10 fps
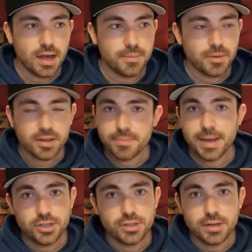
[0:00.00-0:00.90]
Not to
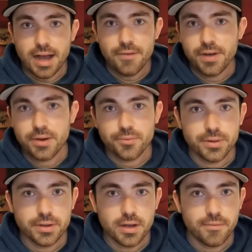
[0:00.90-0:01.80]
mention, I find it really
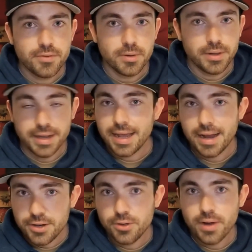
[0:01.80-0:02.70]
comfortable. And again, I
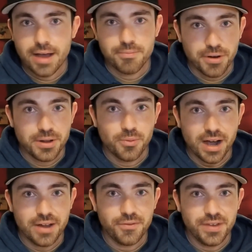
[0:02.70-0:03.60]
do have pretty
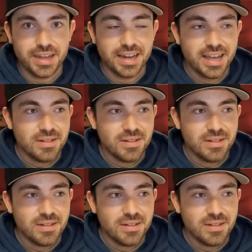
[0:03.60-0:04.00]
wide feet.